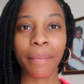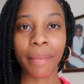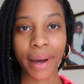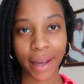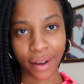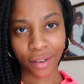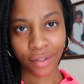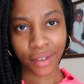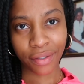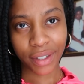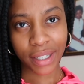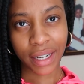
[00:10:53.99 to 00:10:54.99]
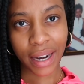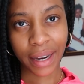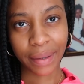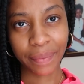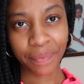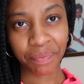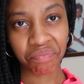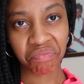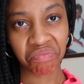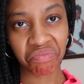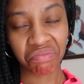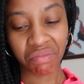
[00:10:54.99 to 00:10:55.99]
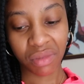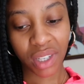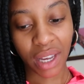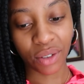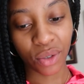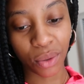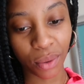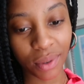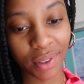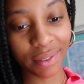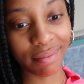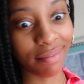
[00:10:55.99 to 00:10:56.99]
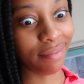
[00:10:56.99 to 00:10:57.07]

my outfit for today cancelled.